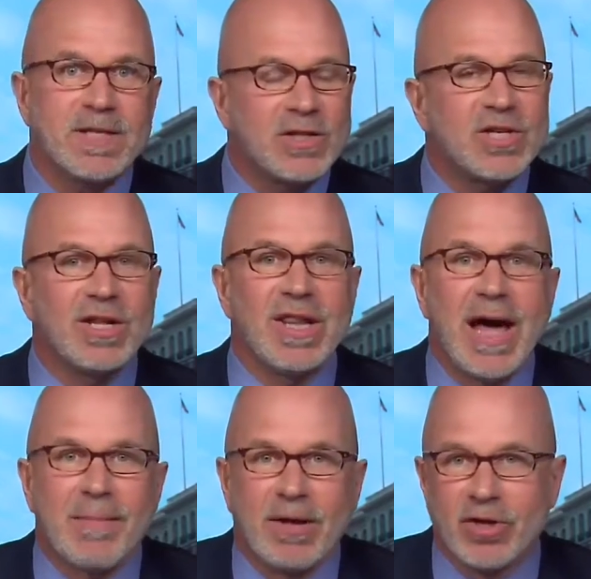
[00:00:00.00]
tells you a
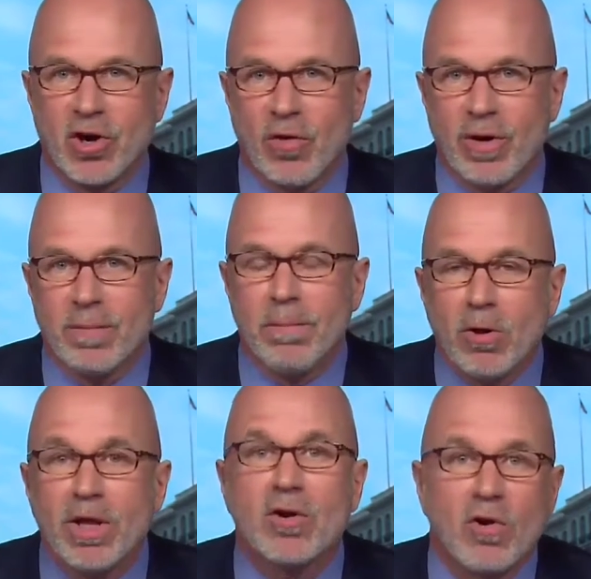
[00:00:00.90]
lot about the current
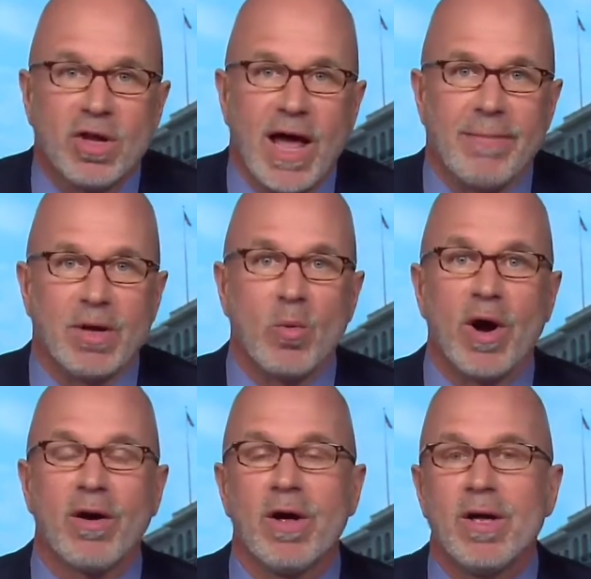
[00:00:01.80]
political climate,
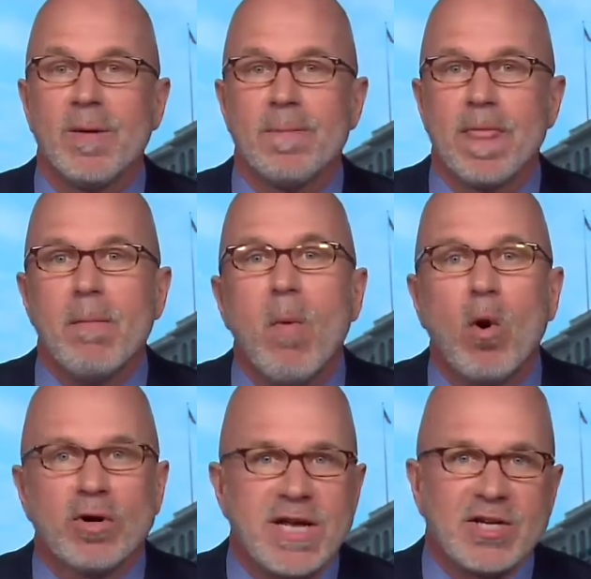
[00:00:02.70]
where
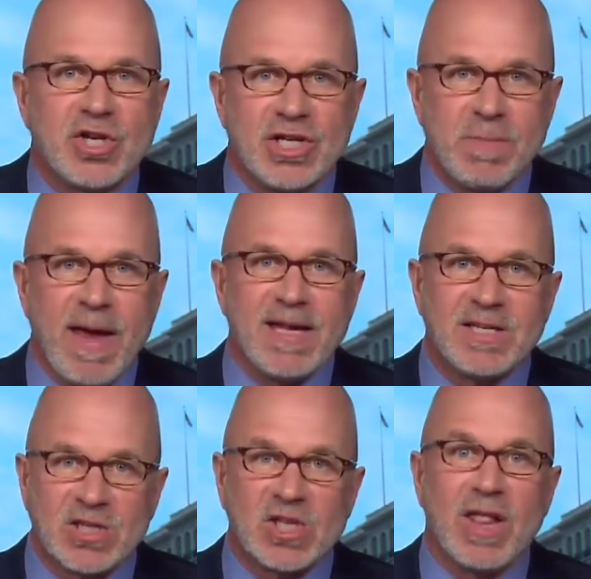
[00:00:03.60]
more attention is
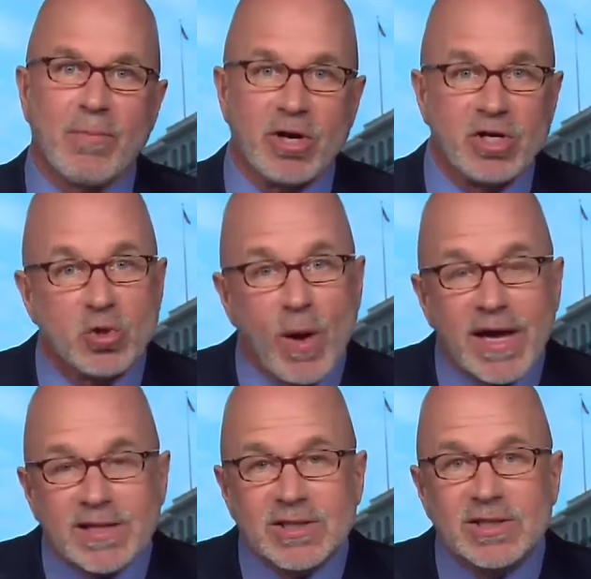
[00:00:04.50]
paid to celebrity
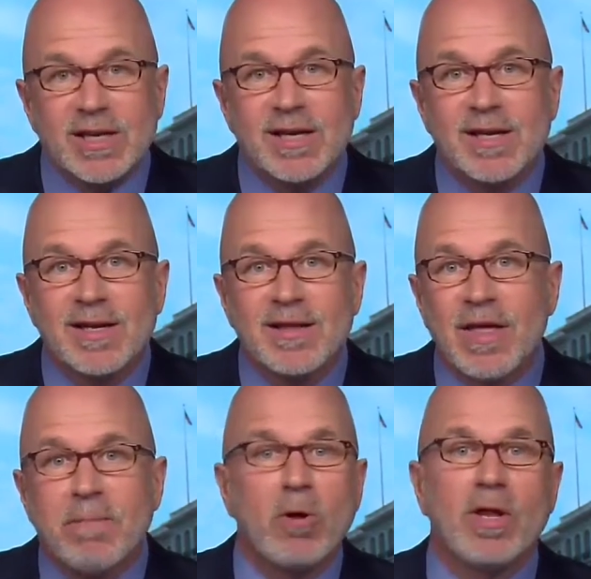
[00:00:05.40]
tweets
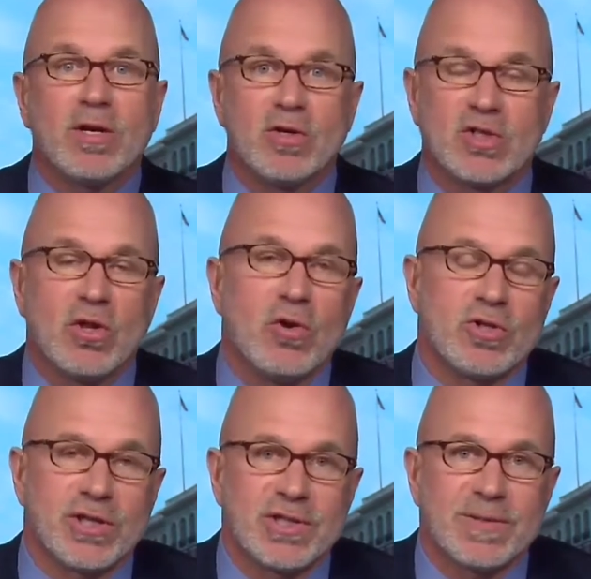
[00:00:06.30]
than political
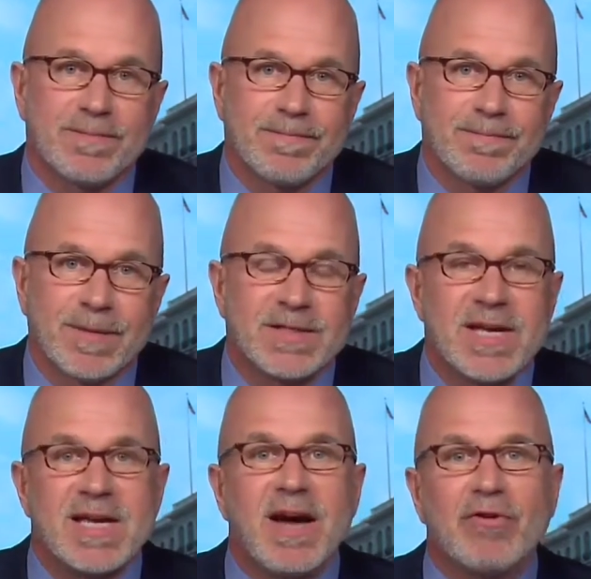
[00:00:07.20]
solutions.
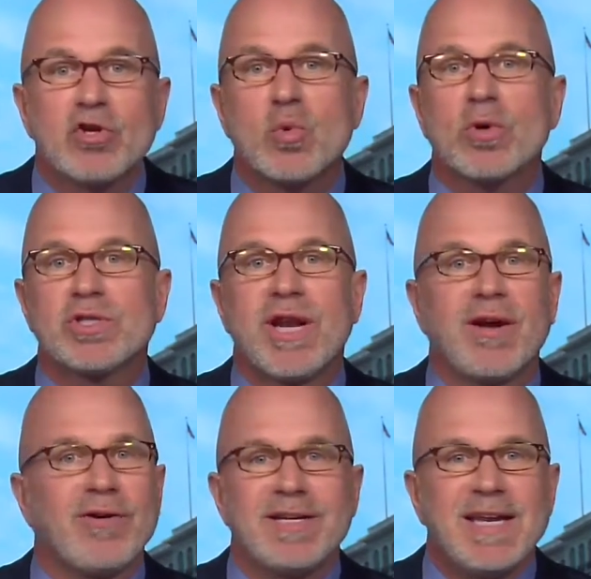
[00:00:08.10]
See, Governor
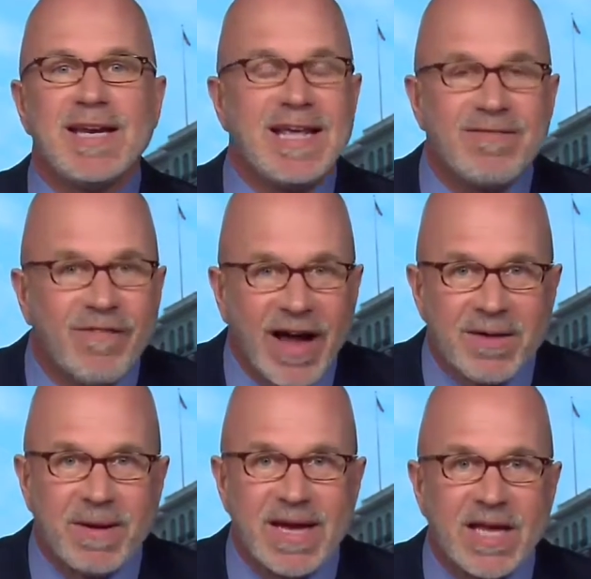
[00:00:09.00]
Schwarzenegger didn't
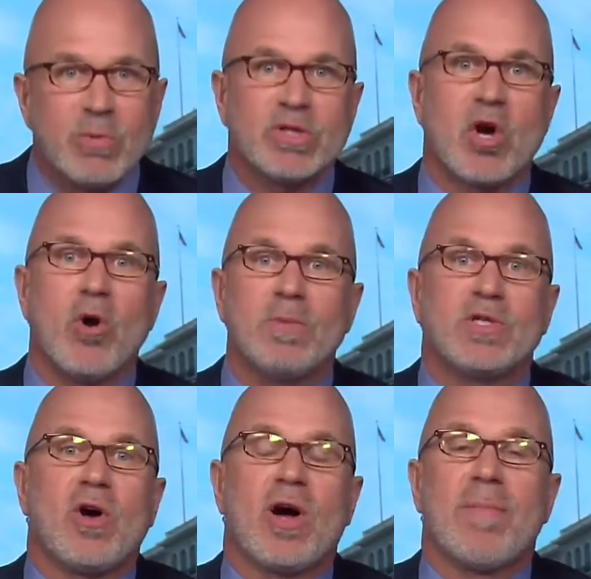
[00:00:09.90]
invite me into his home
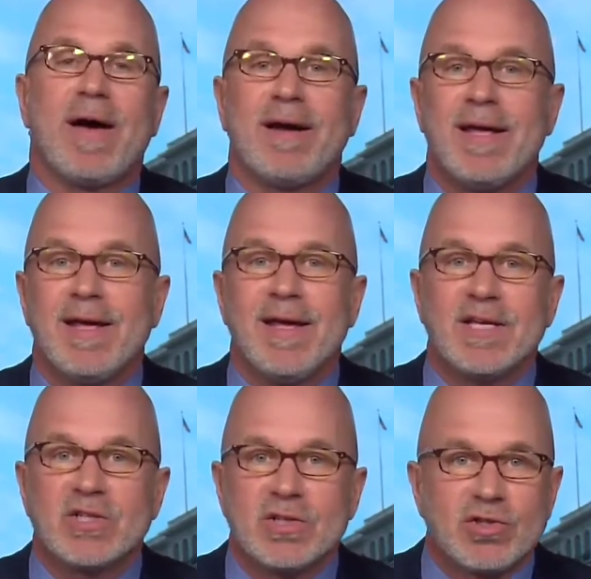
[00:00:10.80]
to talk about
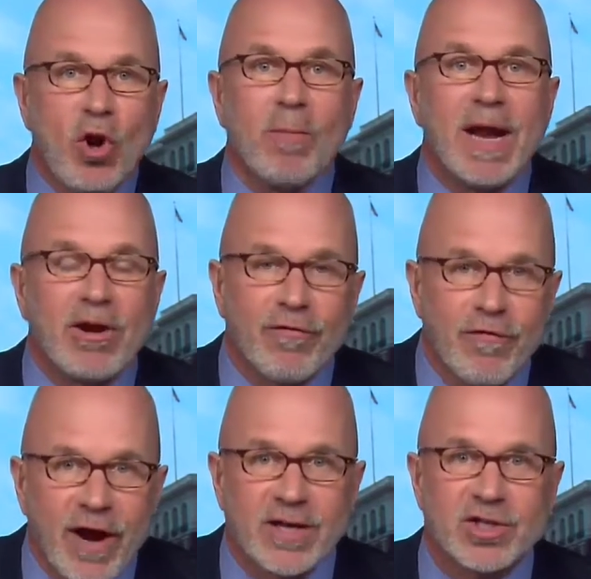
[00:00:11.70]
his Terminator
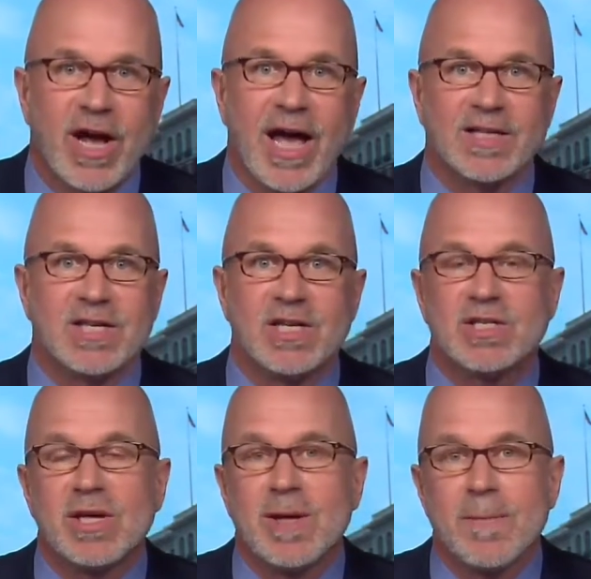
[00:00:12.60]
franchise,
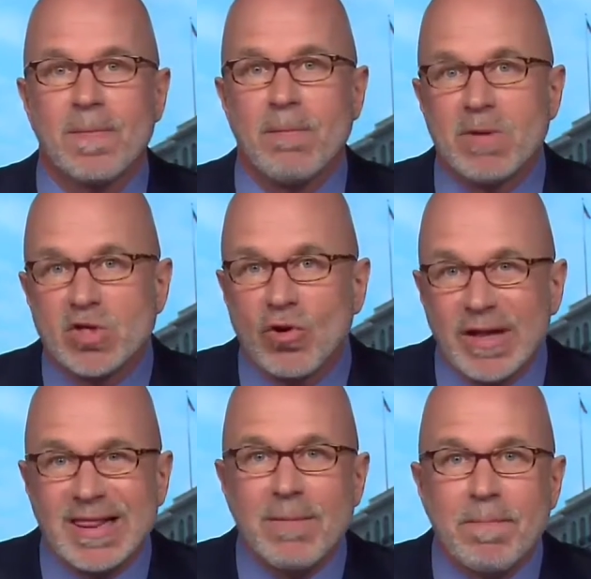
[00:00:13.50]
his Mr.
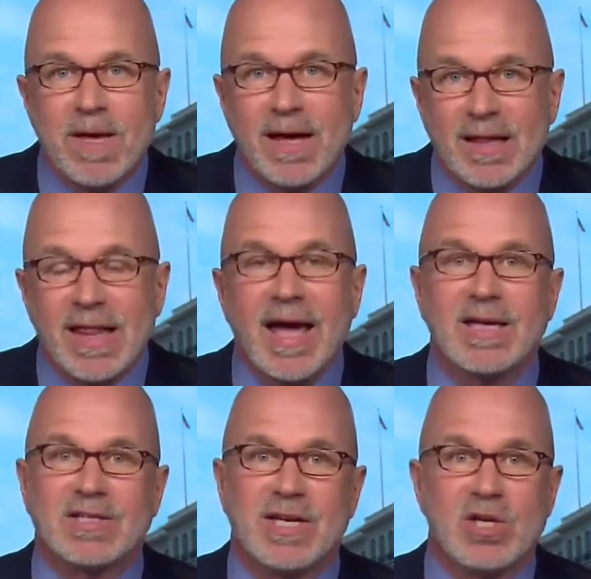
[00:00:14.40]
Olympia
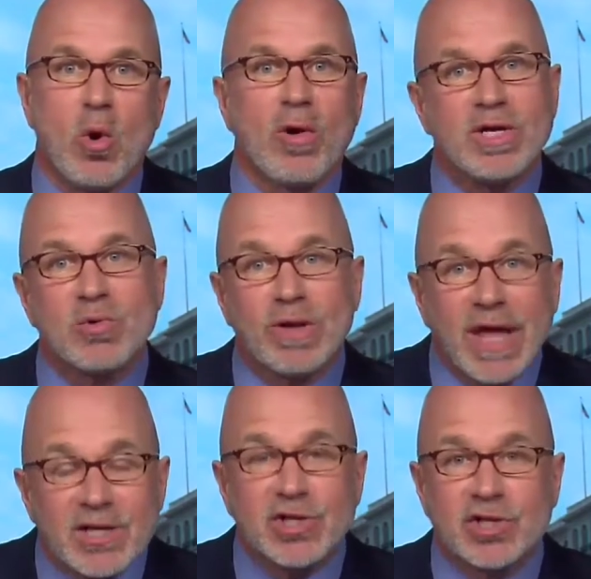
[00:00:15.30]
legacy, nor his
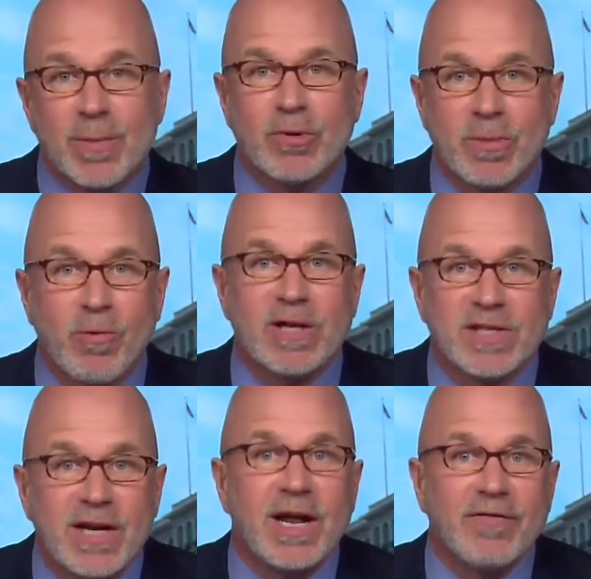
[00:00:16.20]
relationship with the
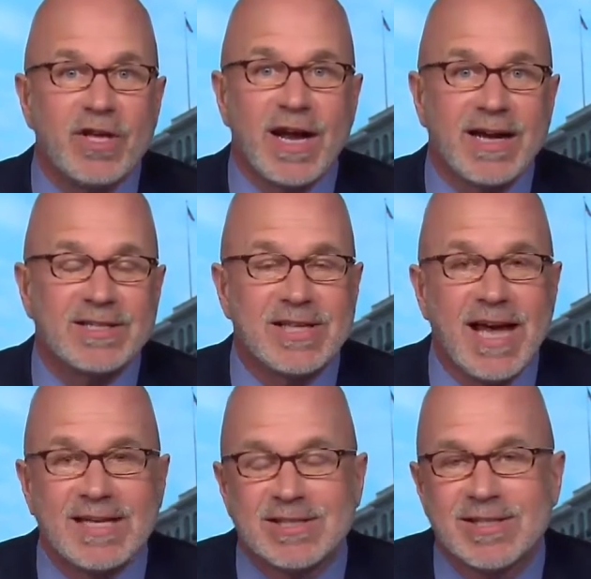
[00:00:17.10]
President of the United
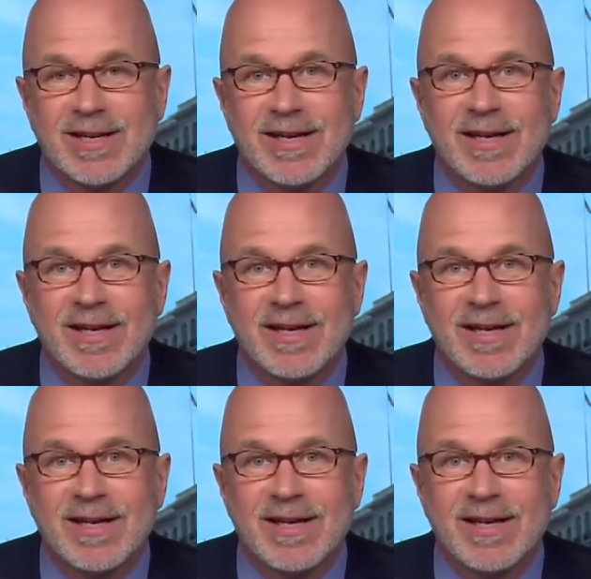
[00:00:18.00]
States.